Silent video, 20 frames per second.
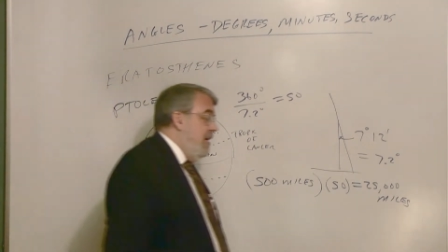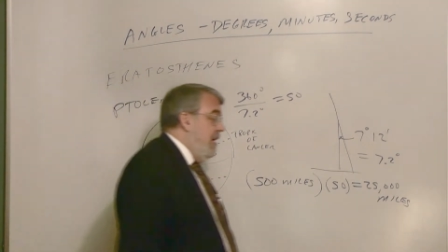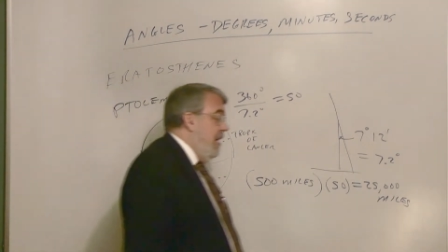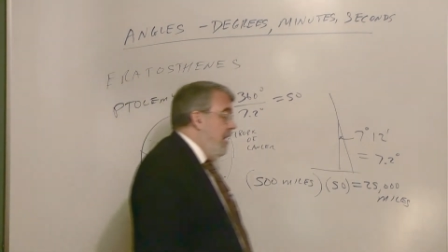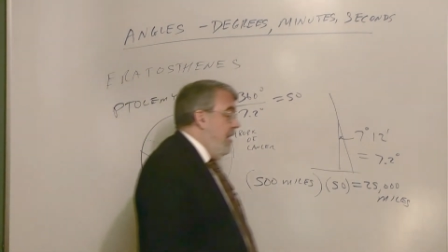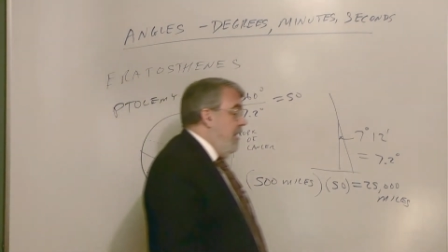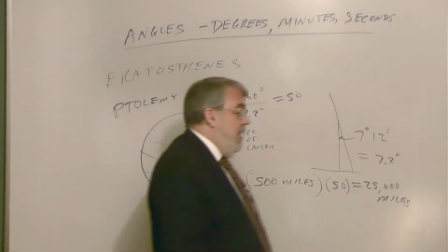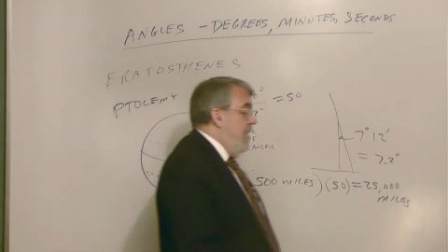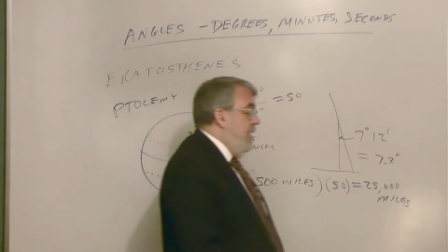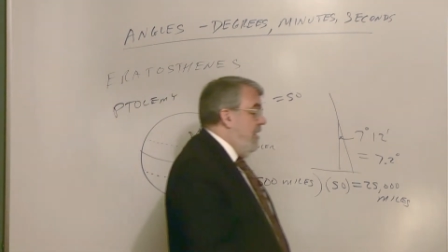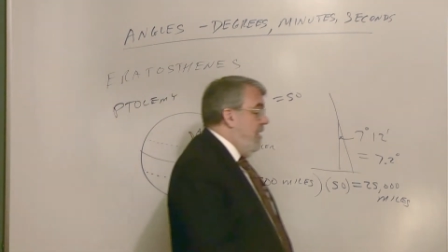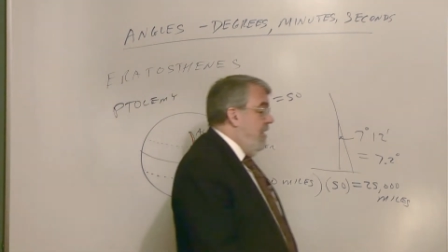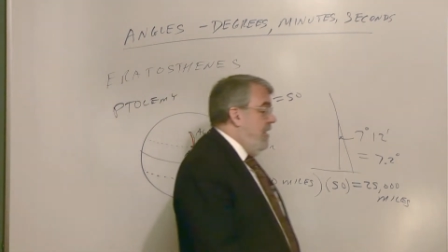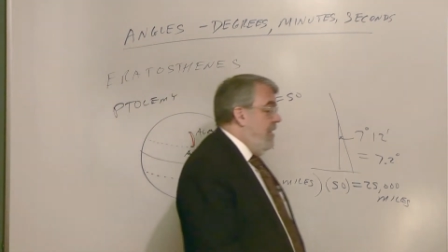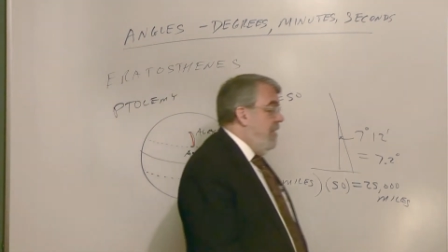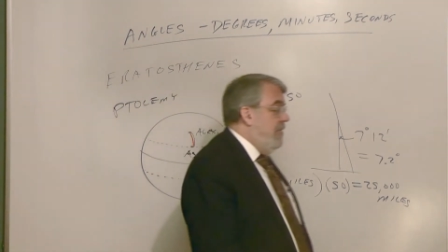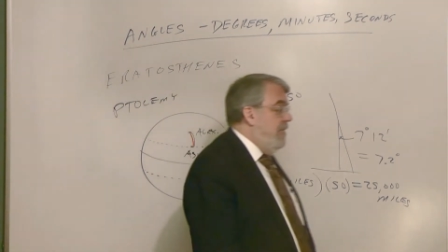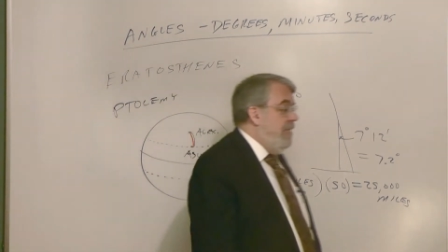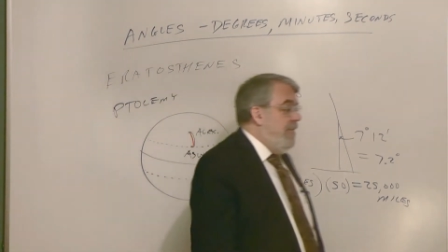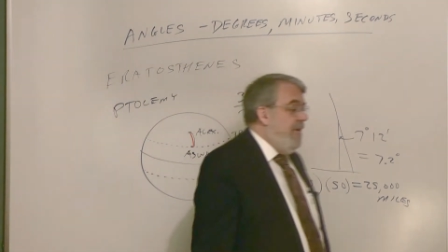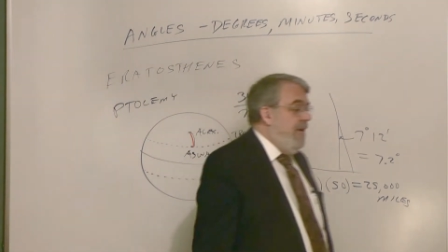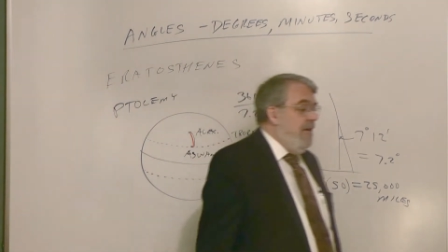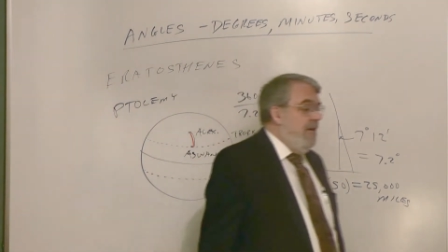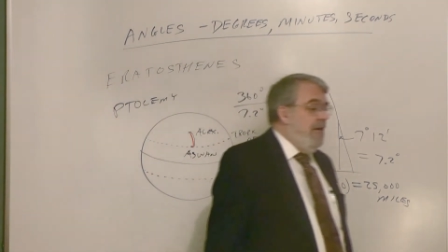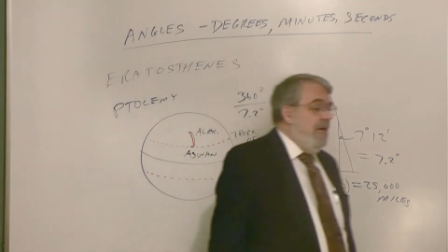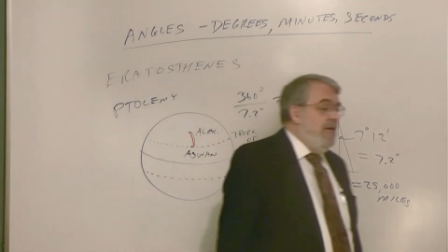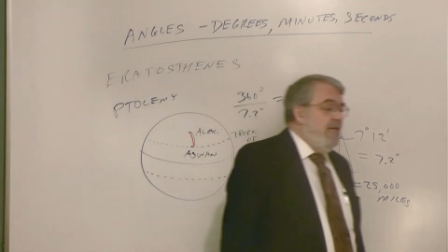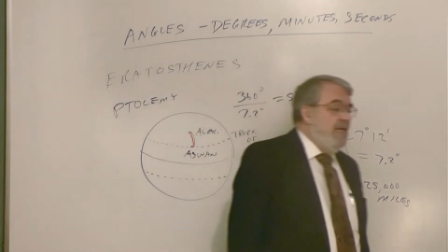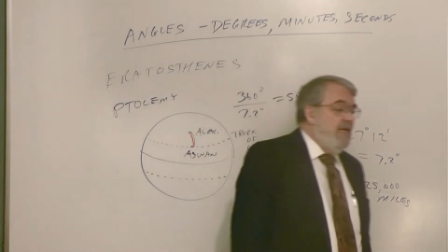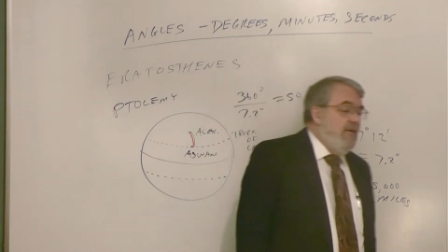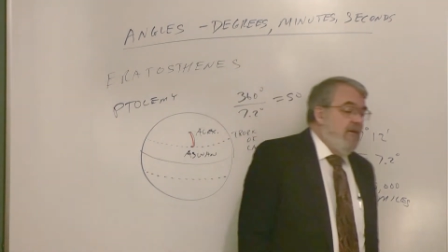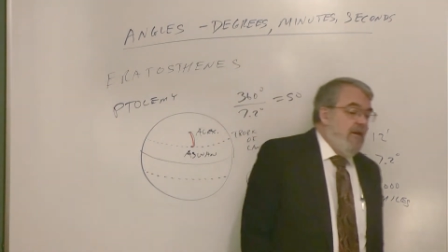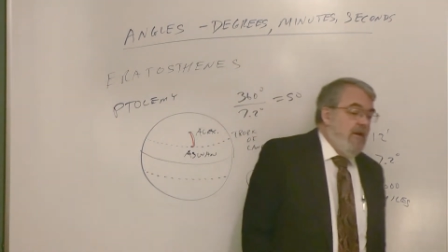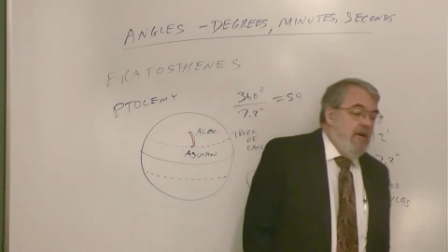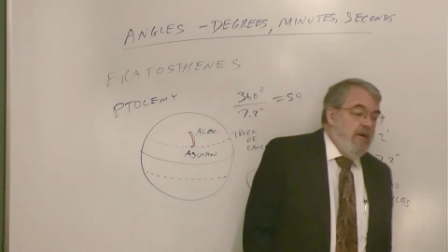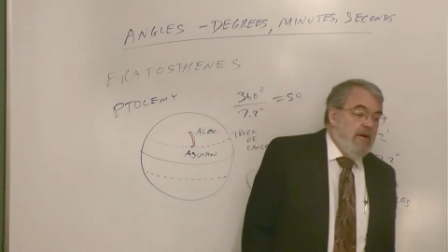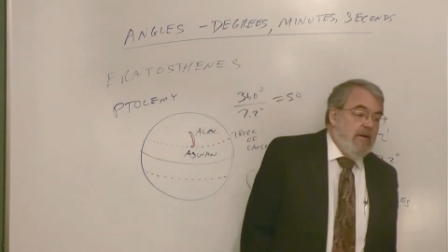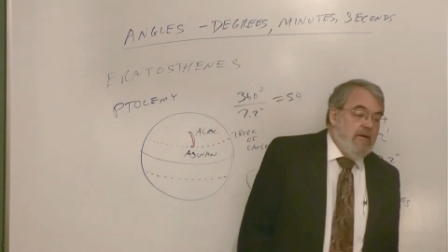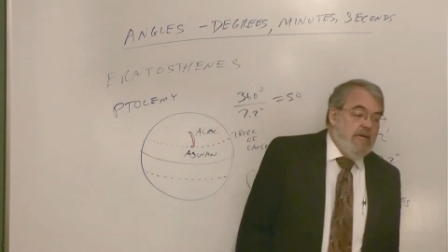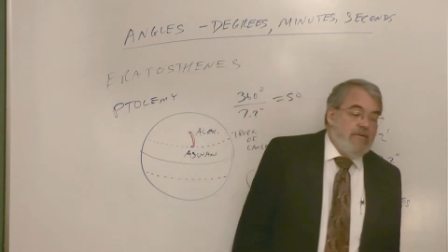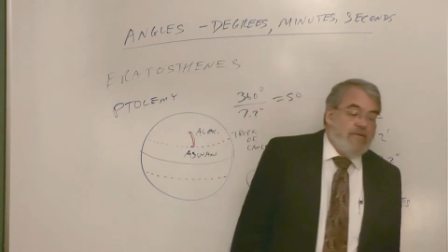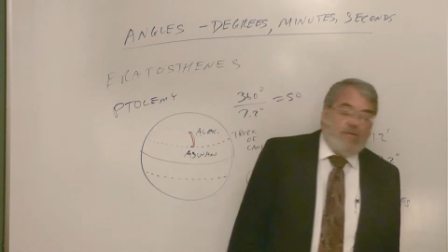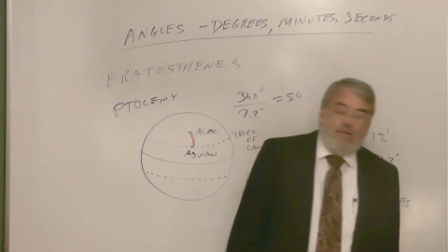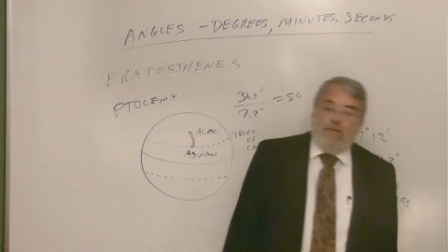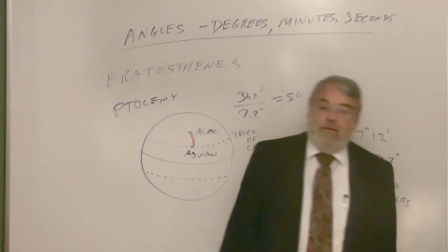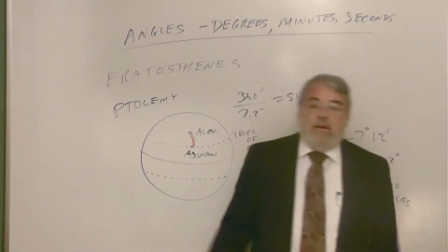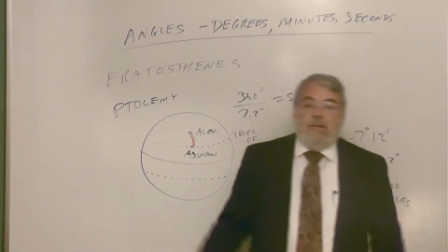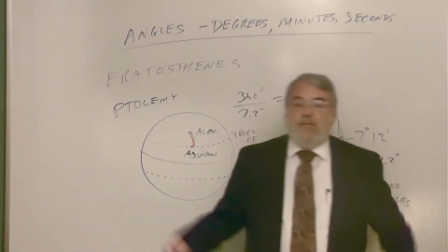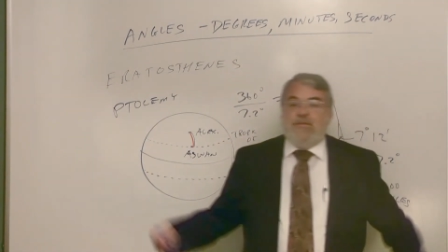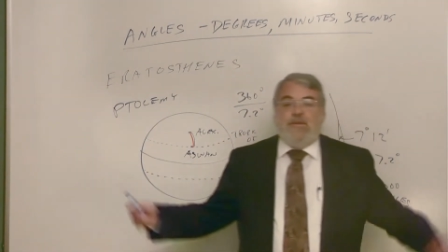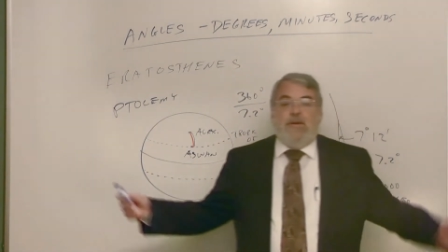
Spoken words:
and screwed up